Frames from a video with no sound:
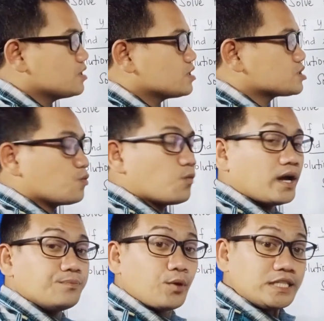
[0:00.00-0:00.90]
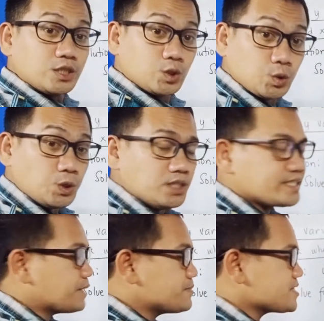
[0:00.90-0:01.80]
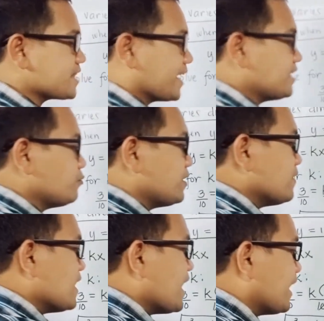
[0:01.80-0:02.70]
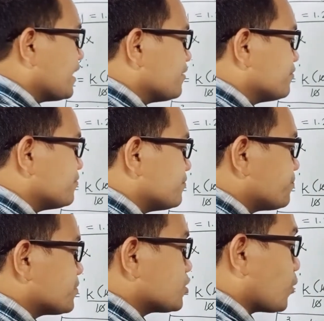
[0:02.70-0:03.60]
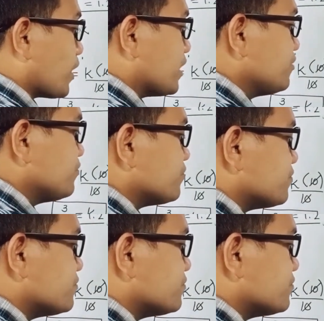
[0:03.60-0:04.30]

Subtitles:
So 1.2 times 10, we will have 12.